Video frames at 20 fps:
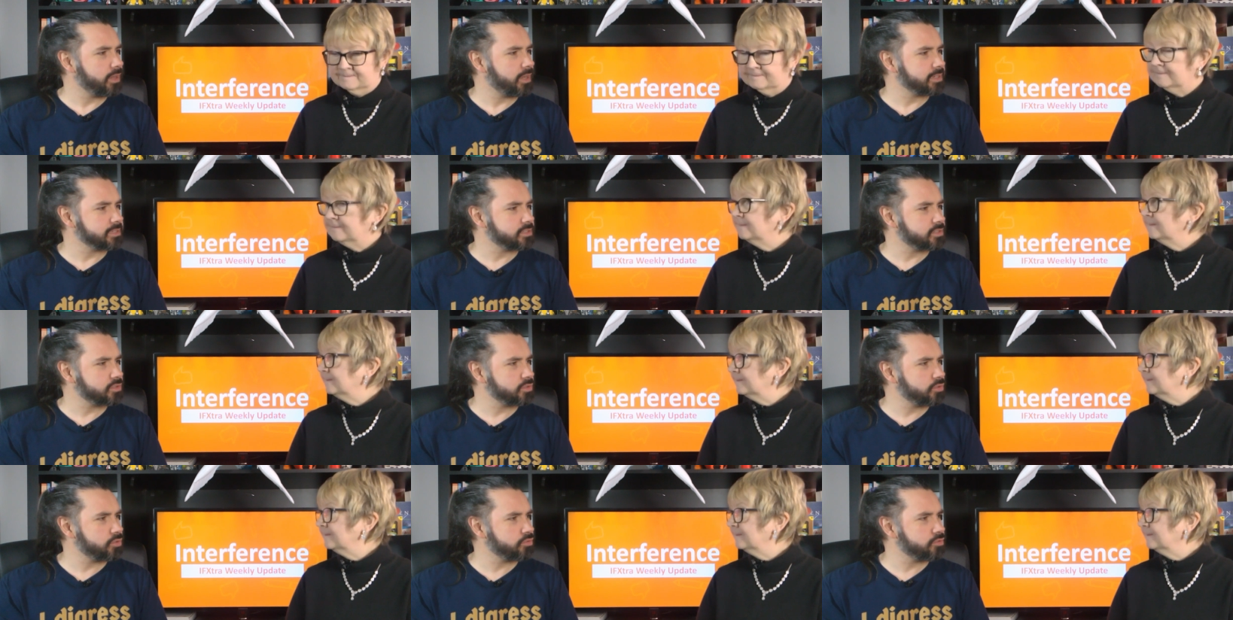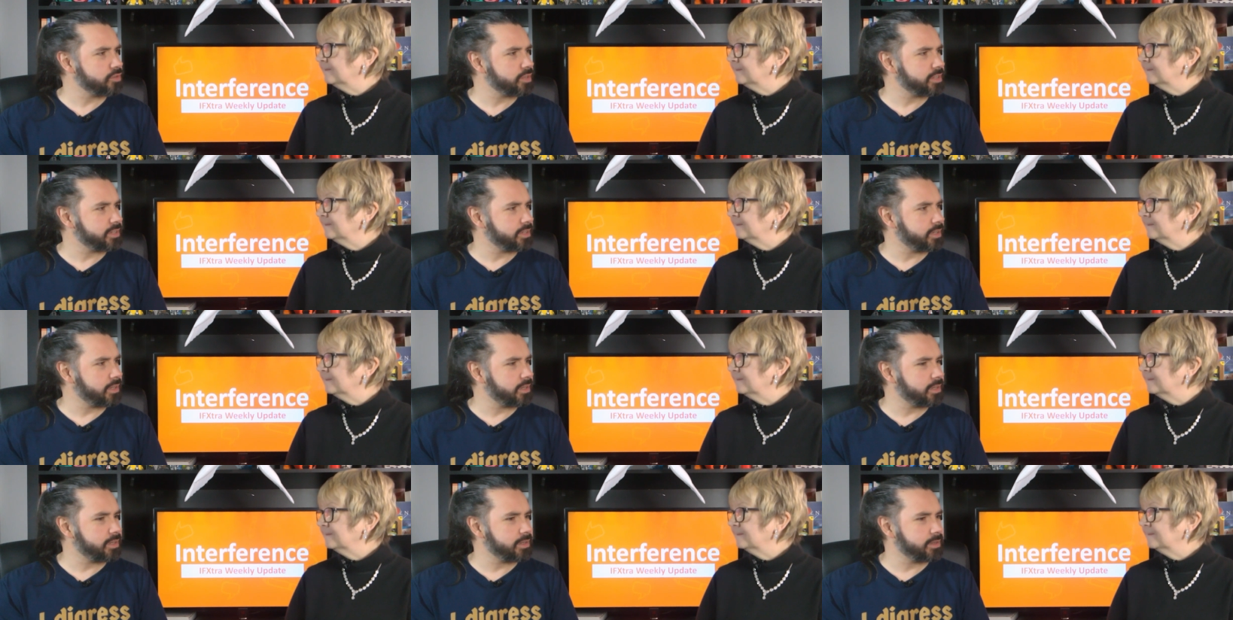Speaker 1: I saw
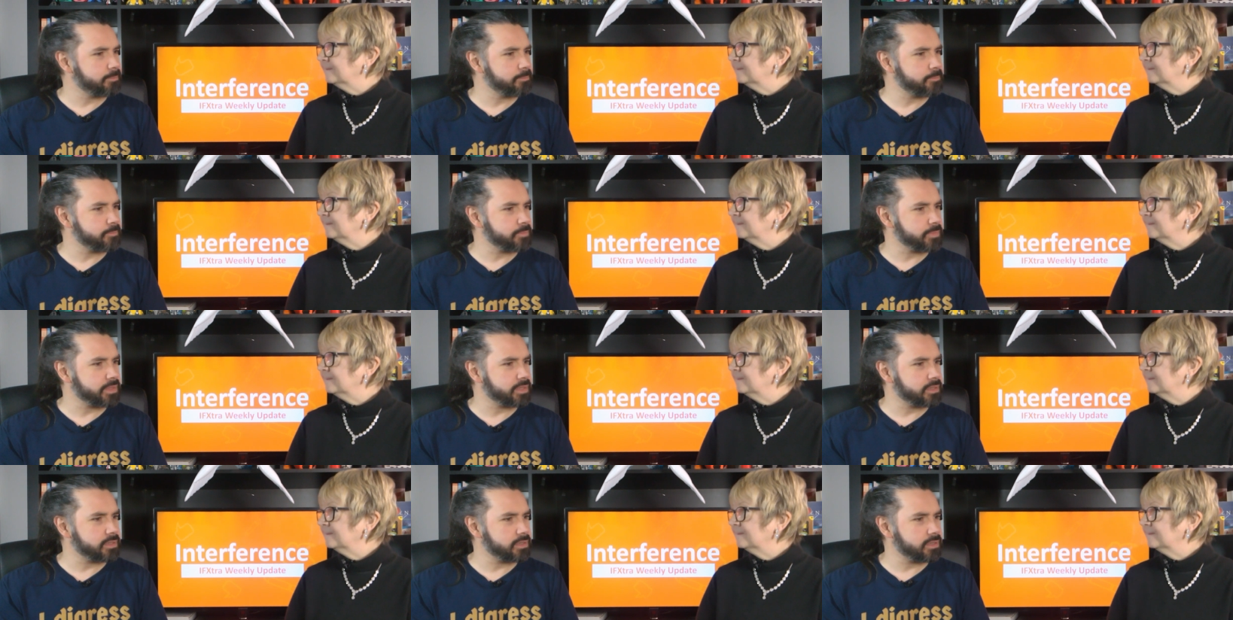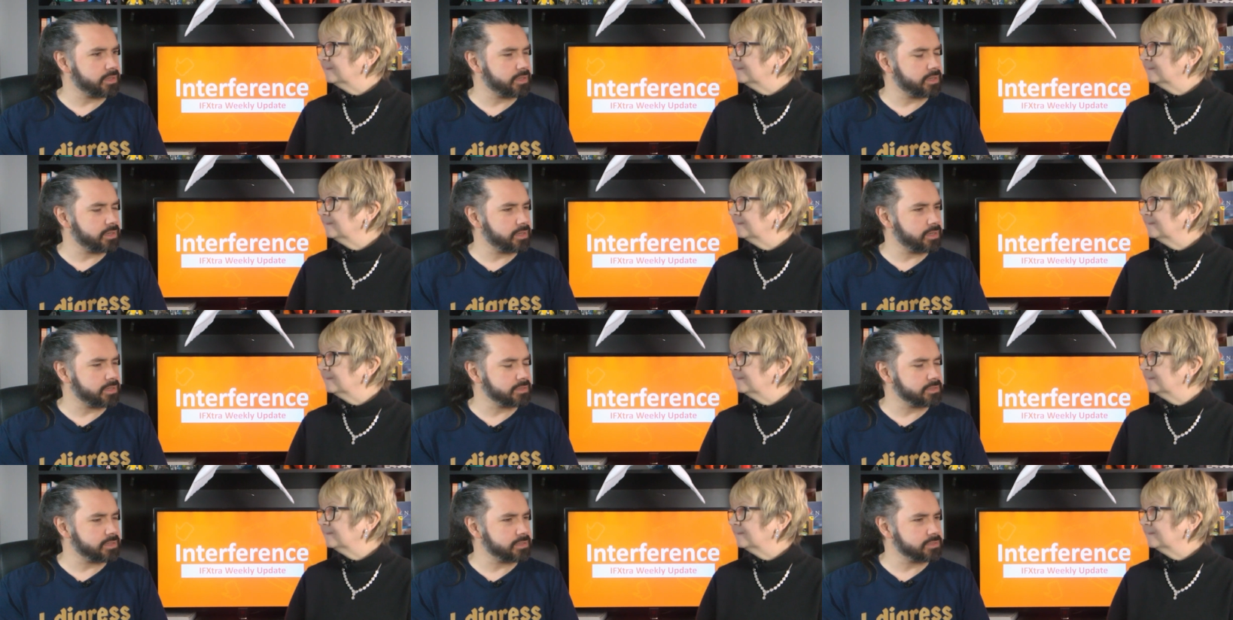um,
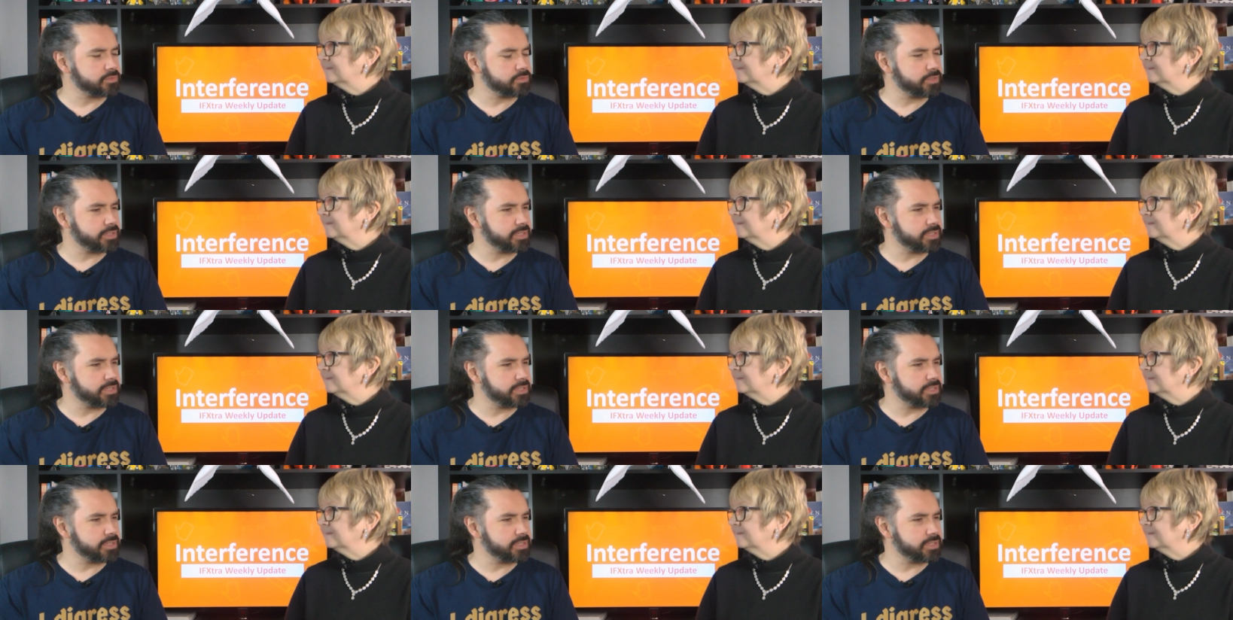I, I saw it